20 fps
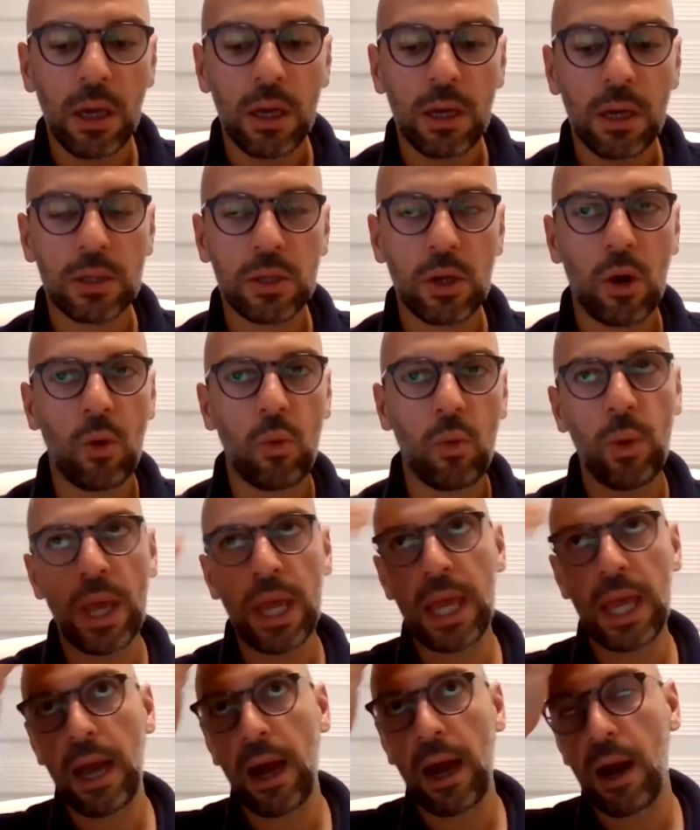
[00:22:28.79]
So
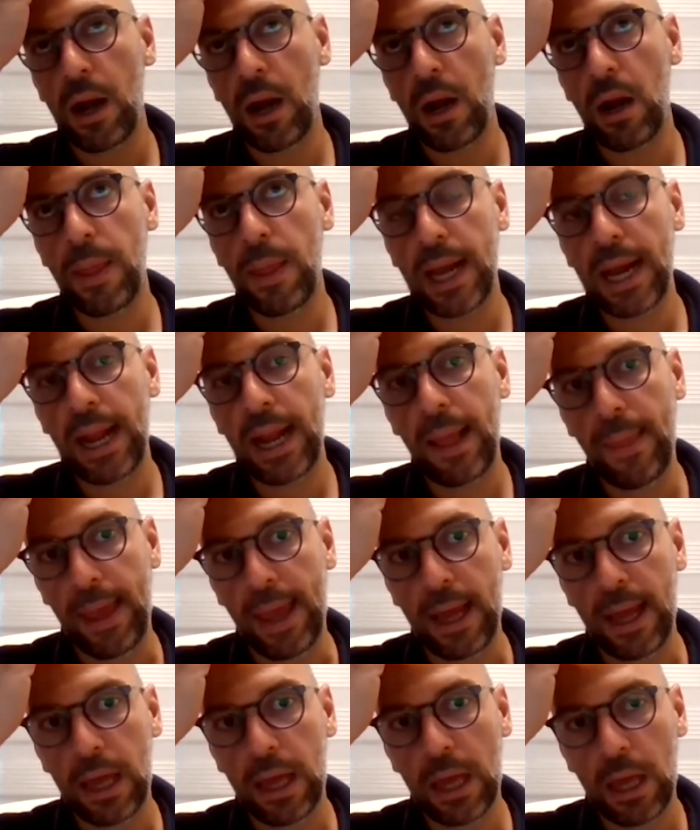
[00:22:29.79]
we are not a
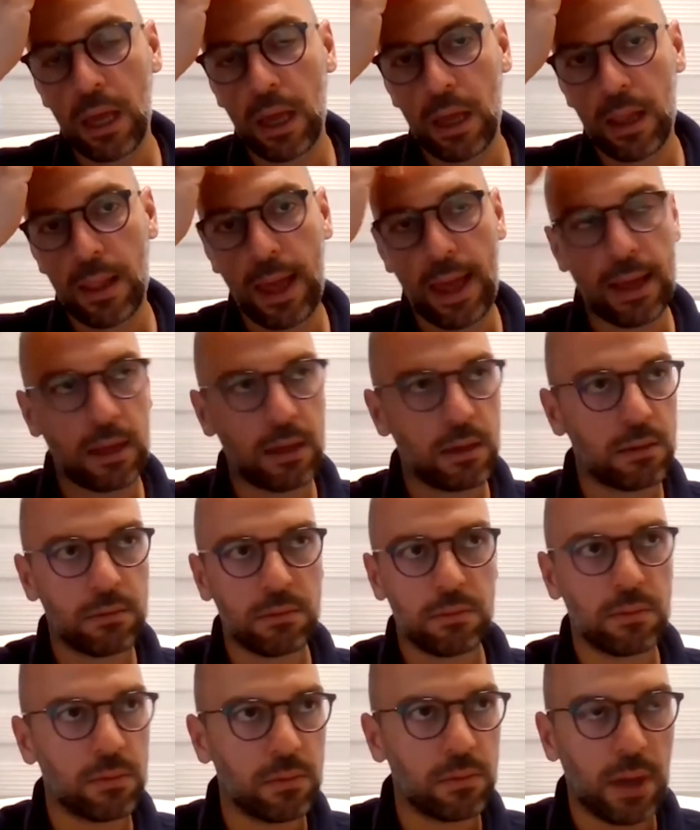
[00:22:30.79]
clinic like
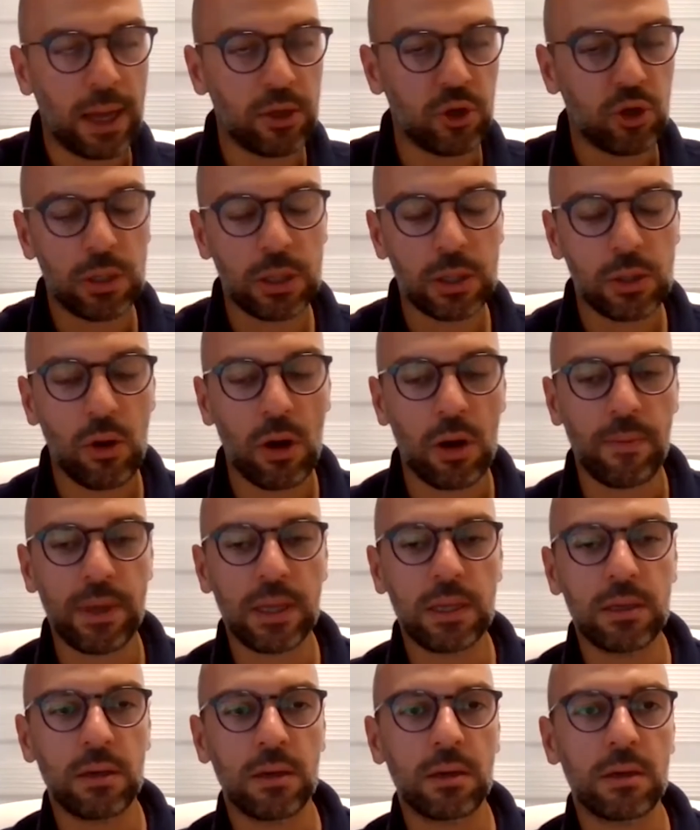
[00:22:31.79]
100 square
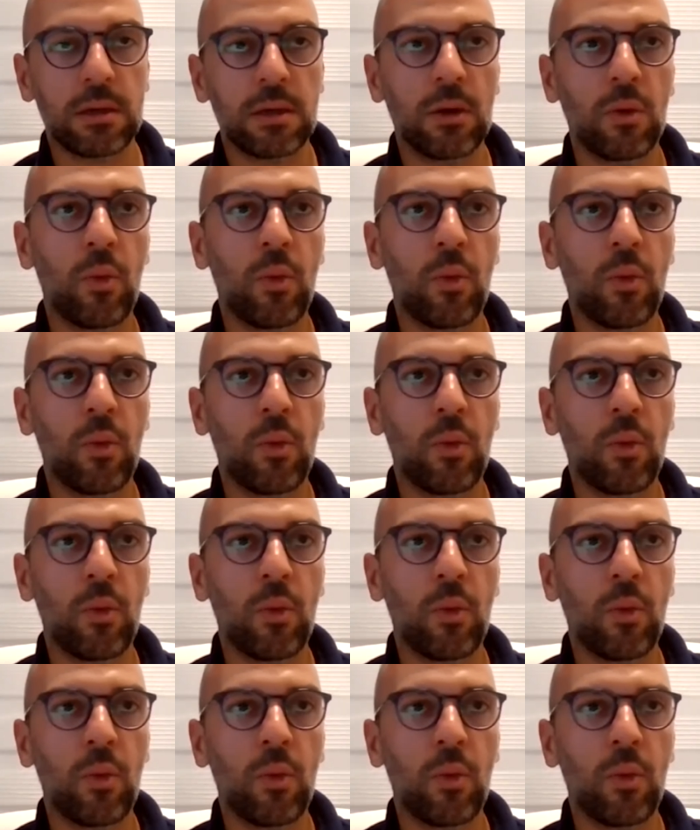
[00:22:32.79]
meter.